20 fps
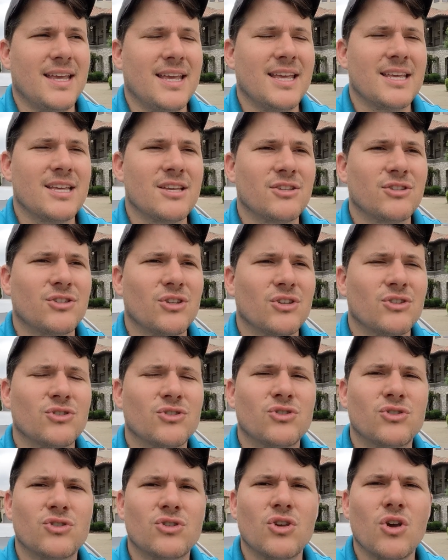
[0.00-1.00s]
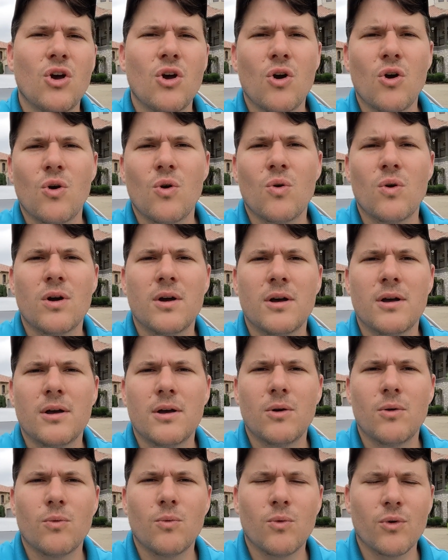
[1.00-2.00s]
is so
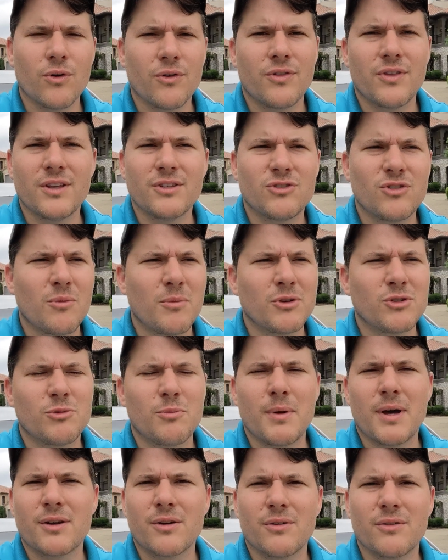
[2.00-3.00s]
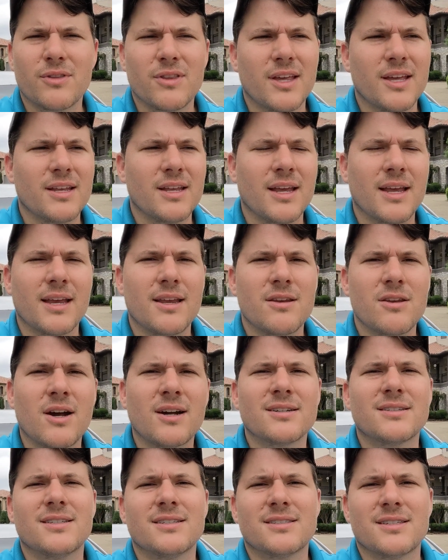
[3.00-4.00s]
worth it, so much better than a
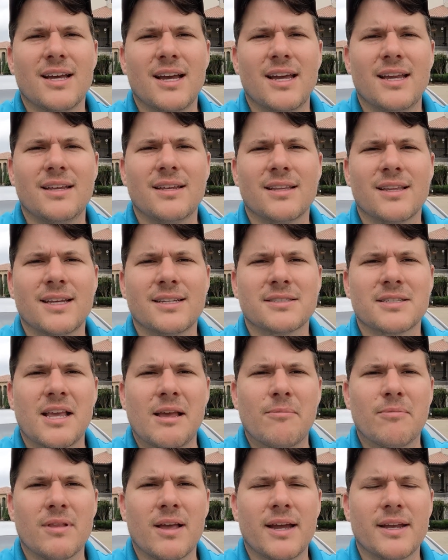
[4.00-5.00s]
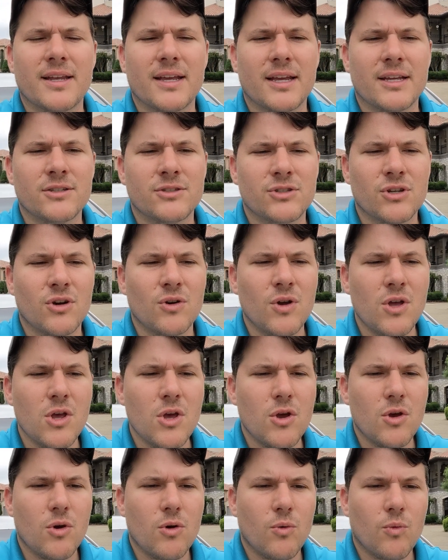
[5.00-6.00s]
not designed landscape lighting. And so
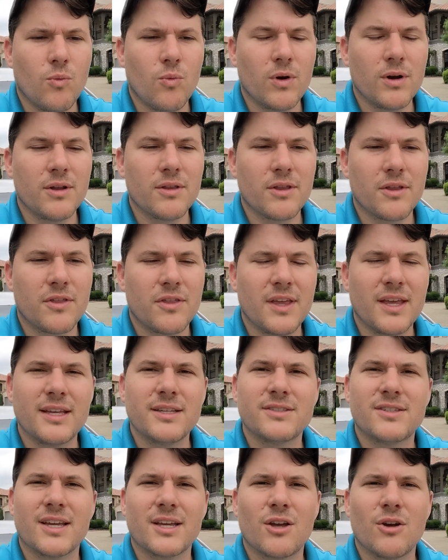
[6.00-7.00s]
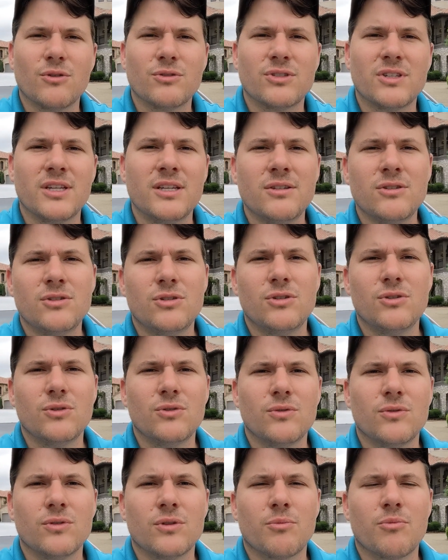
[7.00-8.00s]
one of the things that goes
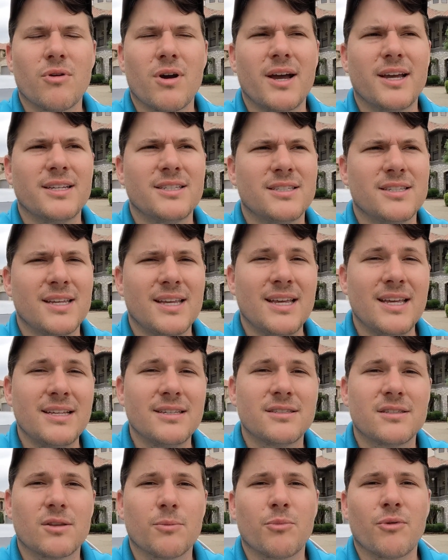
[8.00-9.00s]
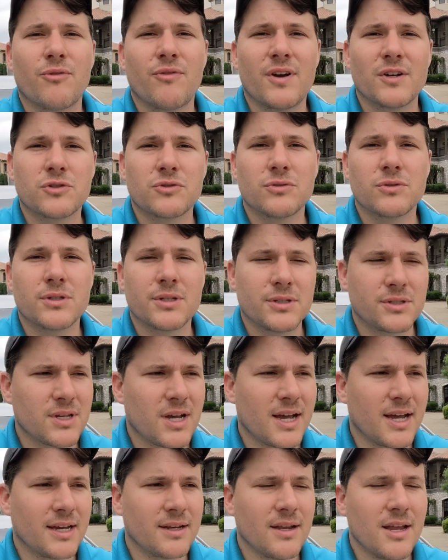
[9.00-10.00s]
into the price is the professional
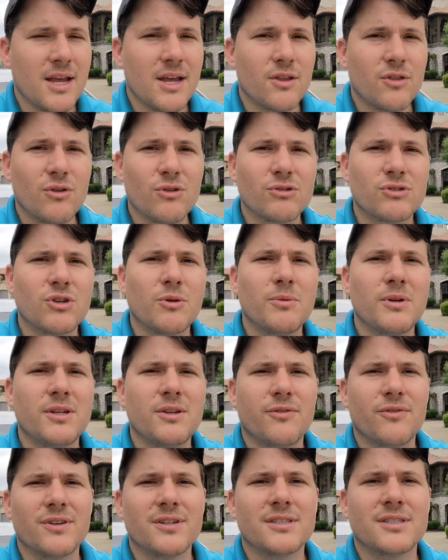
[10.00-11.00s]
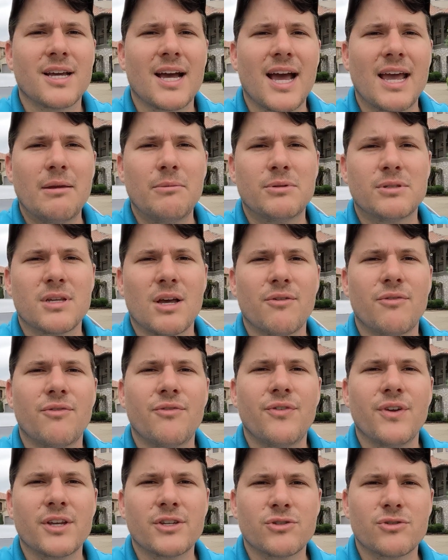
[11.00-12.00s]
design. There are so many different types of
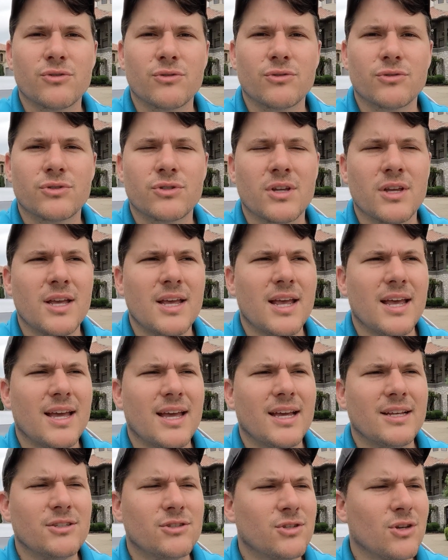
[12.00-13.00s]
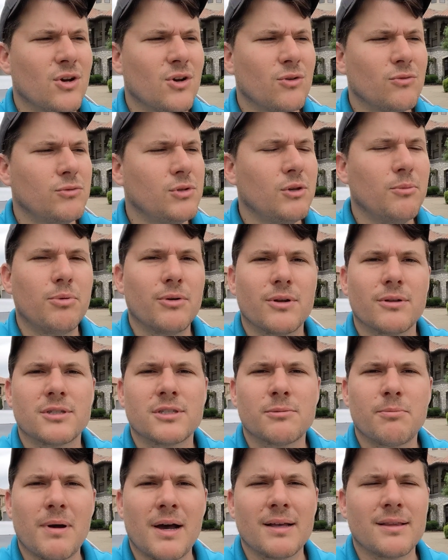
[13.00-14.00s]
fixtures. And so do you put a
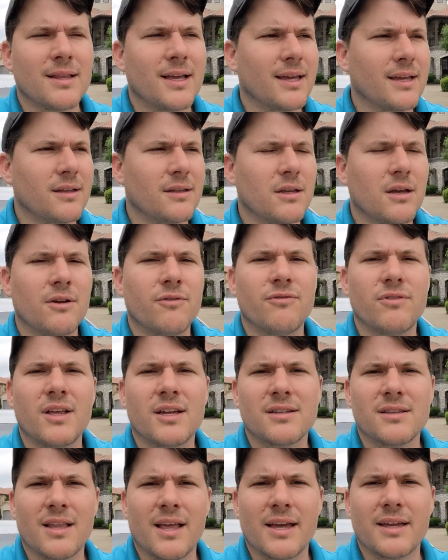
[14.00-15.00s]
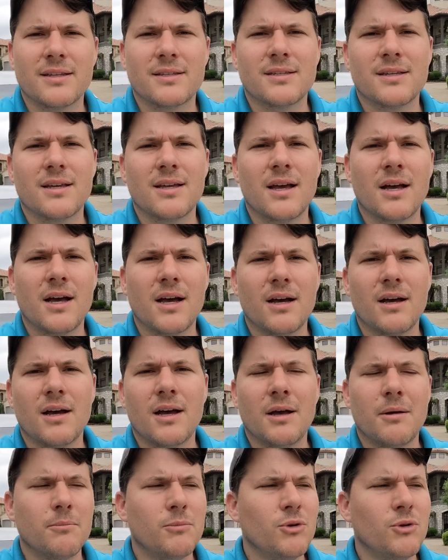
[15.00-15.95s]
spotlight, a floodlight, a